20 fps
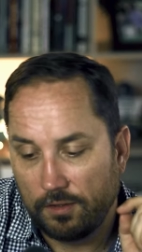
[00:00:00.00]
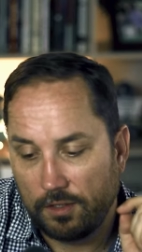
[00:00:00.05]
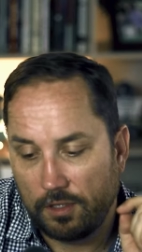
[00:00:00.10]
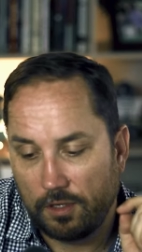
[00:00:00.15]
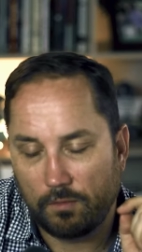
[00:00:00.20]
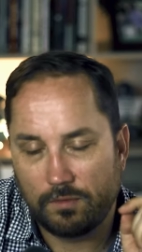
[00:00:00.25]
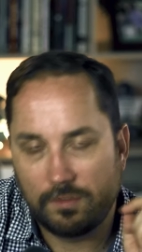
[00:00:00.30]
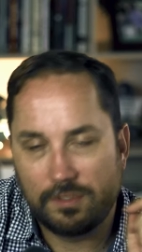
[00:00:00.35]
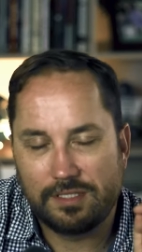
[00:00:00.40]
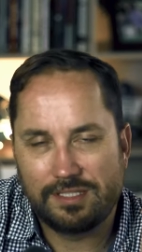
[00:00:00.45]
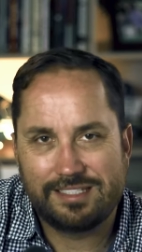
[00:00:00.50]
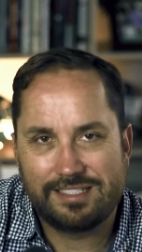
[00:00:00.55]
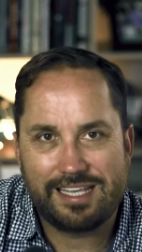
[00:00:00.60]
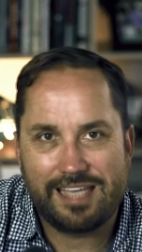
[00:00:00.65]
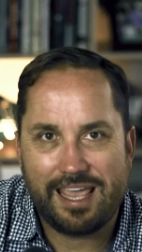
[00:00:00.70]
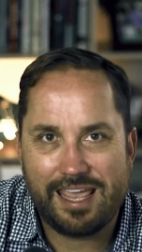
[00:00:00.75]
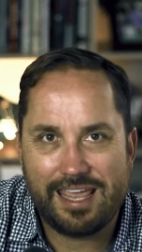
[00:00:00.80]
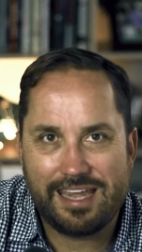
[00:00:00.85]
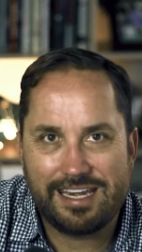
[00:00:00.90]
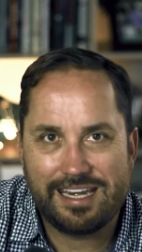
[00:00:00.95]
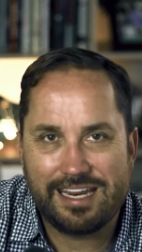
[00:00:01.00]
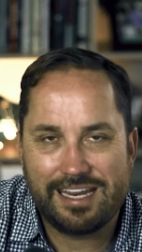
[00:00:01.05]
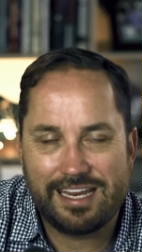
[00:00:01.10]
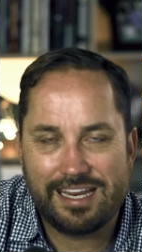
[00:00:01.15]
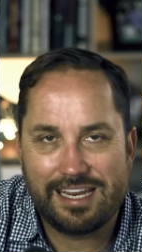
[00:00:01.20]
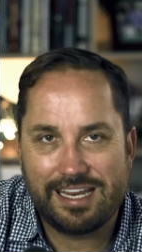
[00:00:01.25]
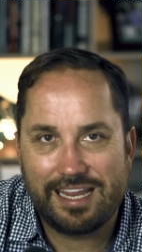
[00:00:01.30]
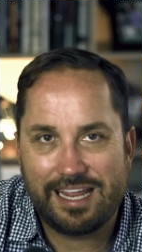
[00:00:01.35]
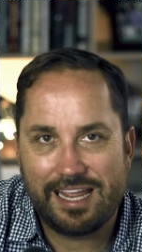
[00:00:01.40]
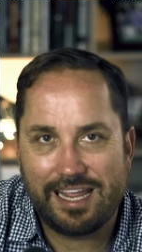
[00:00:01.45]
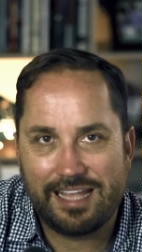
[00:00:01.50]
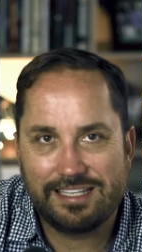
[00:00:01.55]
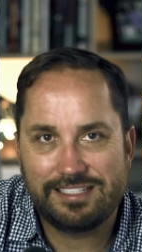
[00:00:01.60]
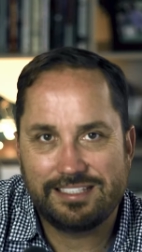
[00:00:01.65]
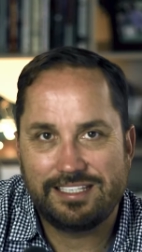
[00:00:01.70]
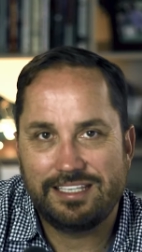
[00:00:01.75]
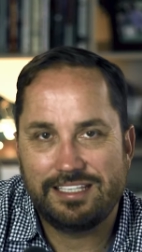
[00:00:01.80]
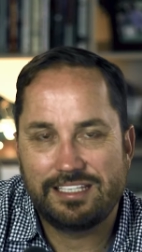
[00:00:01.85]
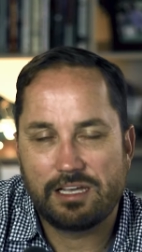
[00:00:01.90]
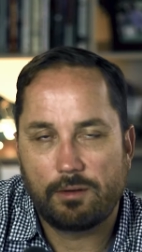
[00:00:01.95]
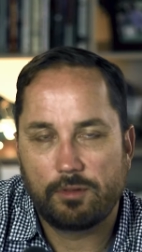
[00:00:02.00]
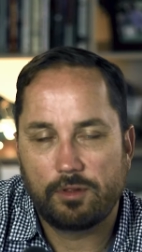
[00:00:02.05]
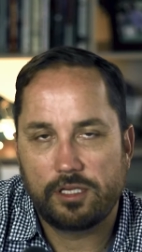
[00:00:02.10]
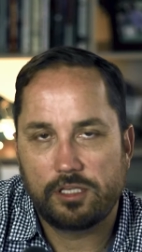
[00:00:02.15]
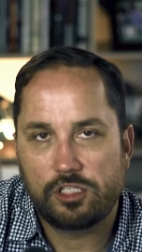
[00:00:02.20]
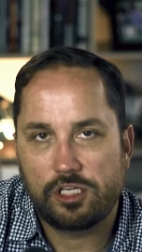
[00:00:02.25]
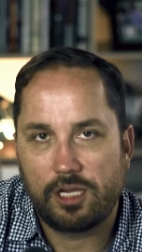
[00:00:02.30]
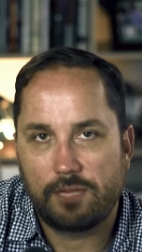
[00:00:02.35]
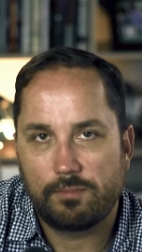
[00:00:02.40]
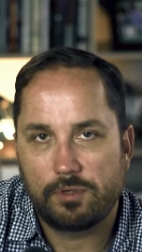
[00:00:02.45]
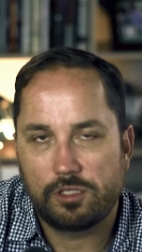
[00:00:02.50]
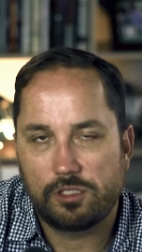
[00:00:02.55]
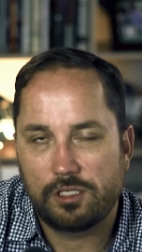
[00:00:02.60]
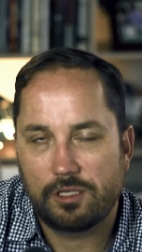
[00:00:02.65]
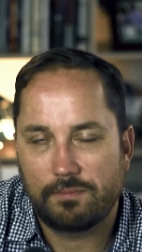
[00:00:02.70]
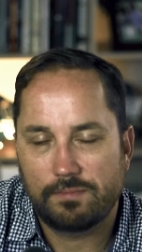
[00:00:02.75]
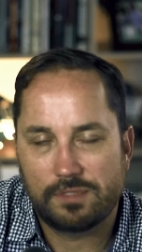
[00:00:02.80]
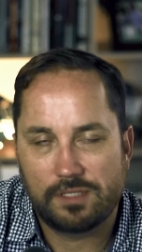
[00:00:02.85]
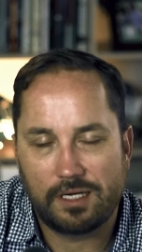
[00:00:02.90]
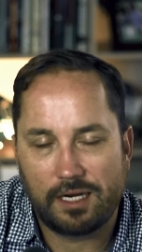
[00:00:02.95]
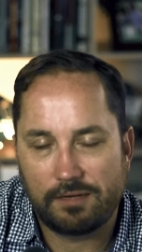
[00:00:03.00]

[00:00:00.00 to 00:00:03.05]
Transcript: you know, 10 NCAA championships.